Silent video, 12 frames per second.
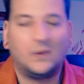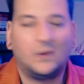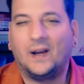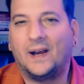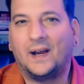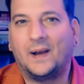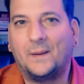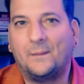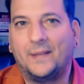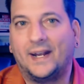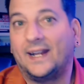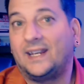
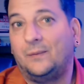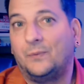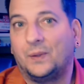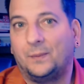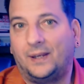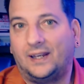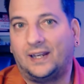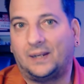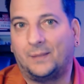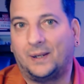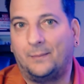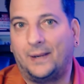that I keep with me in
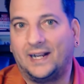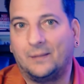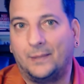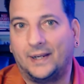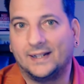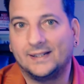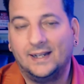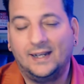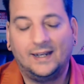my backup bags.